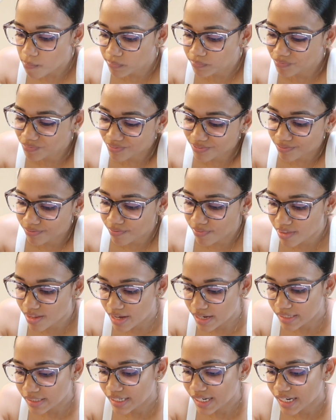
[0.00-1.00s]
Mm.
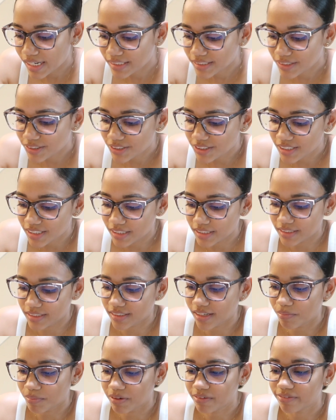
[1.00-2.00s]
Stewed chicken is
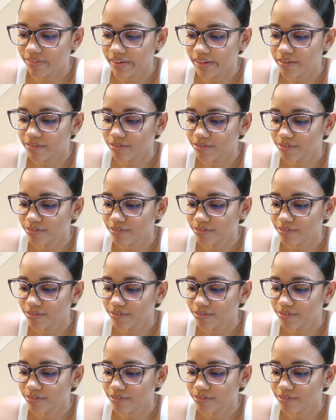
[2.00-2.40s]
not my thing.